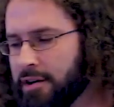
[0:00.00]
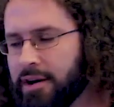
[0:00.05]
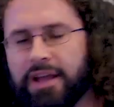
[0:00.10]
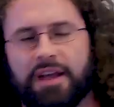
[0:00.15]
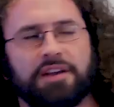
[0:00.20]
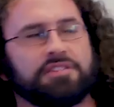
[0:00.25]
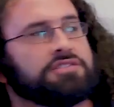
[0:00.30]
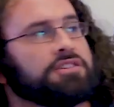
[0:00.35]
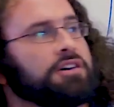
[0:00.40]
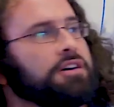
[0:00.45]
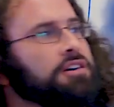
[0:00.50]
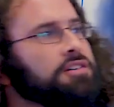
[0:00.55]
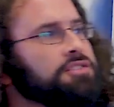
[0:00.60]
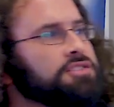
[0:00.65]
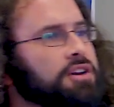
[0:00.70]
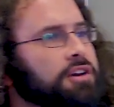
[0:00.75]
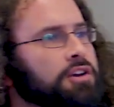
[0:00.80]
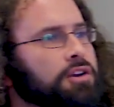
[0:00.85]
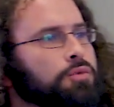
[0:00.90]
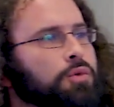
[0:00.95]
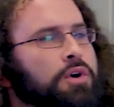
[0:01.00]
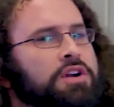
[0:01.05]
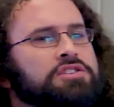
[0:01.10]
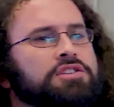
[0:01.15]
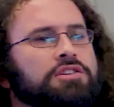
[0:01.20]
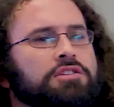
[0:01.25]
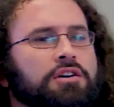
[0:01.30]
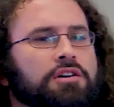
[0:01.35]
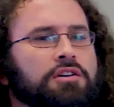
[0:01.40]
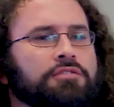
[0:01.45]
Okay, so you'd
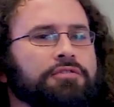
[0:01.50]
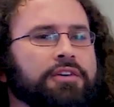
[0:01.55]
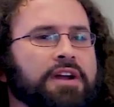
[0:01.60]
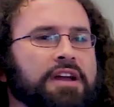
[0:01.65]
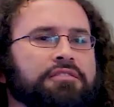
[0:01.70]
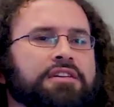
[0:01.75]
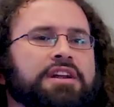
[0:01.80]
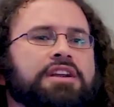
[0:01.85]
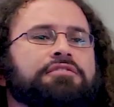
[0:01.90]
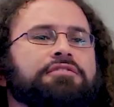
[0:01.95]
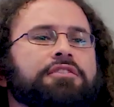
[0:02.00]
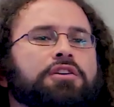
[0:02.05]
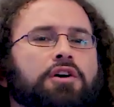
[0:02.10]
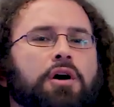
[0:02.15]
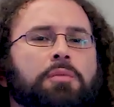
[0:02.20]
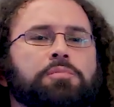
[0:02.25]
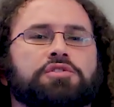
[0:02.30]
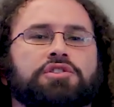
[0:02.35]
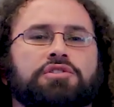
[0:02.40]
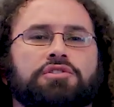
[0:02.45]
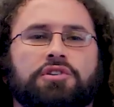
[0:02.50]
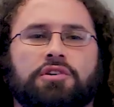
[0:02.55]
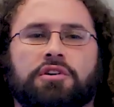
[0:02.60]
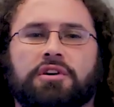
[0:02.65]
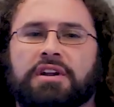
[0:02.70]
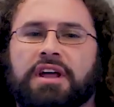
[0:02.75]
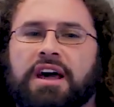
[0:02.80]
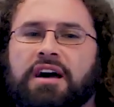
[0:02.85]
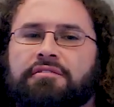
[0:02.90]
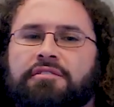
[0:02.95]
want to know for every different option
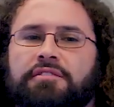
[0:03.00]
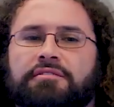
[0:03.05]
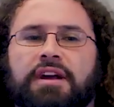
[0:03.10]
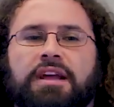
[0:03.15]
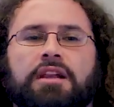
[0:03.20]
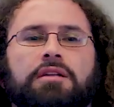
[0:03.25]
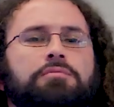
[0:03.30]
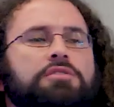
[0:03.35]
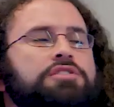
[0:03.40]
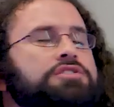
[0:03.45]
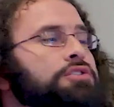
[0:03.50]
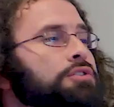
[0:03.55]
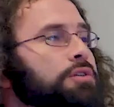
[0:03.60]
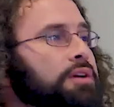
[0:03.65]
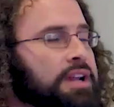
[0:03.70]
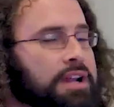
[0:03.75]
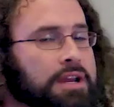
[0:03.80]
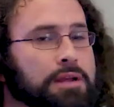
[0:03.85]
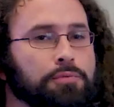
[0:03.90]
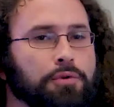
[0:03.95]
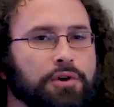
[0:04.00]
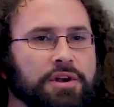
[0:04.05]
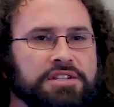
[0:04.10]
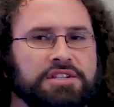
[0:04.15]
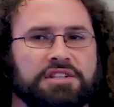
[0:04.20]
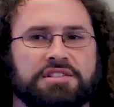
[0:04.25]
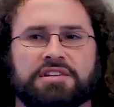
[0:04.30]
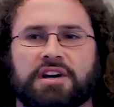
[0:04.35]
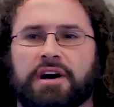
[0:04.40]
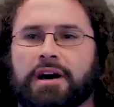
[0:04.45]
you could have available to you at any point in